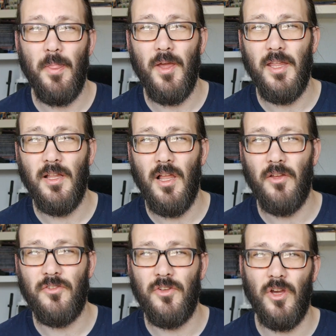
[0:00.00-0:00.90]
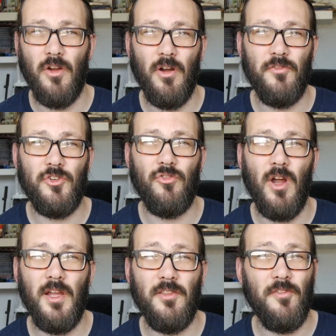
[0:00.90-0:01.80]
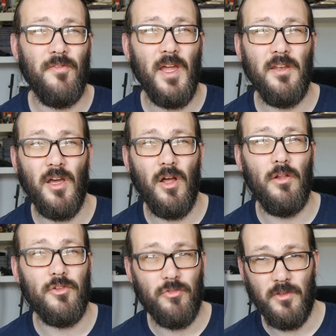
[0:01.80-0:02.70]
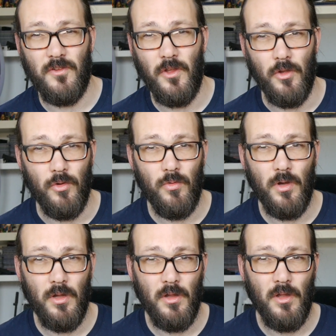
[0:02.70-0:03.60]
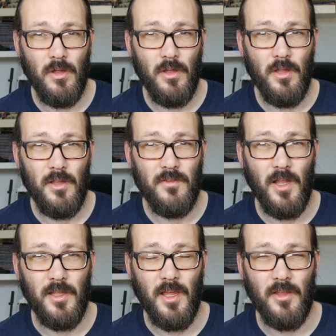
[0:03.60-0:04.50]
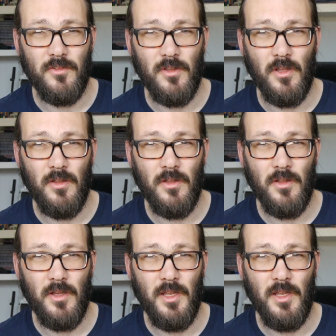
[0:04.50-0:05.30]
In the last year, I've tried the Fender Ultra 2 Telecaster in